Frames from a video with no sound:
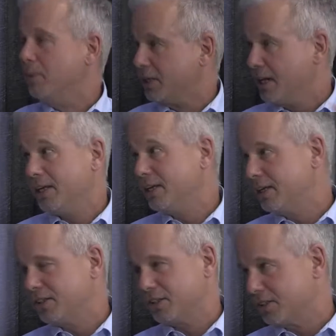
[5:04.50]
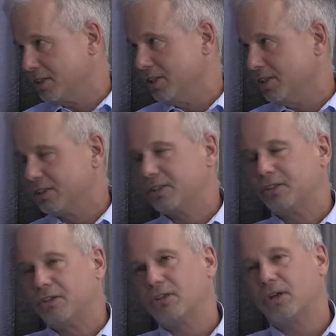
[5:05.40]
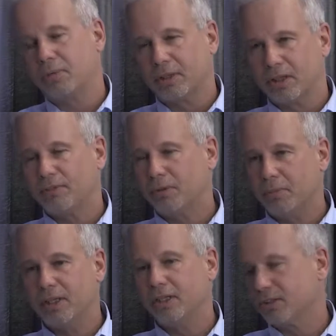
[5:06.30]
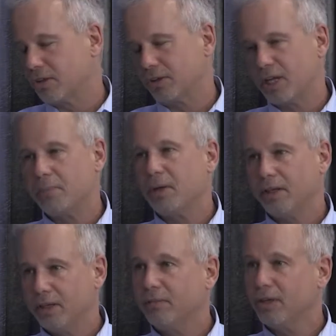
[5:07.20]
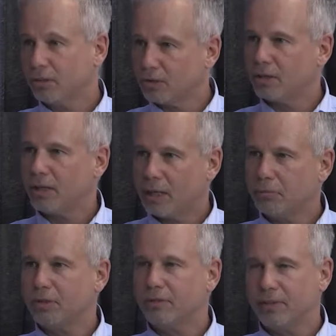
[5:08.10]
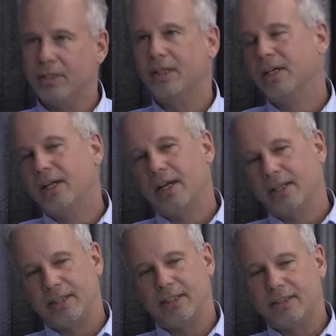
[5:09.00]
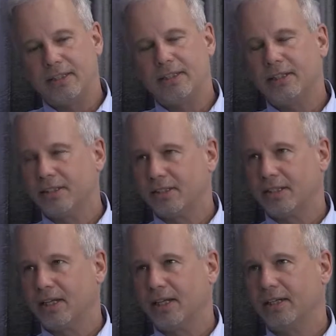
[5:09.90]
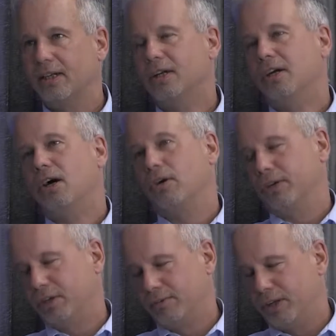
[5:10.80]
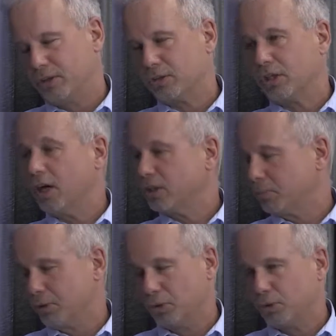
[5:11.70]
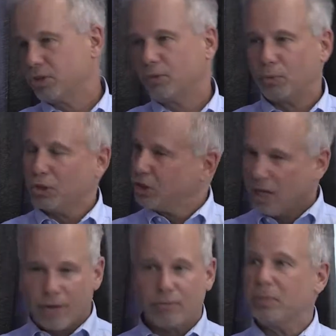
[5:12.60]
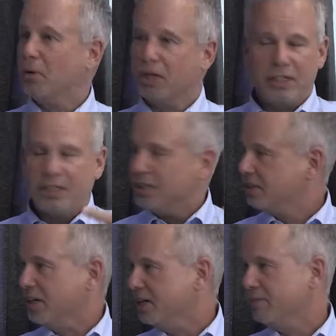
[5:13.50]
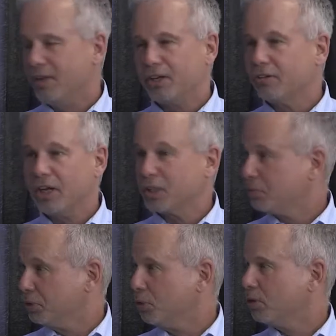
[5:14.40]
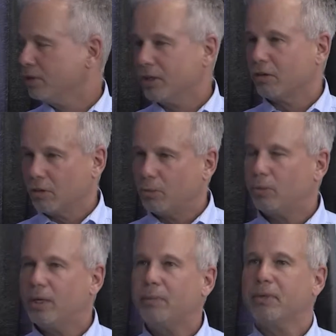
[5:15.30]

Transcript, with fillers: But Cake, just to talk mm-hmm. about that for a minute, is our Cape Ann Innovators Collaborative, and and the idea is to get are innovators and entrepreneurs, of which everybody is an innovator and entrepreneur in our own way,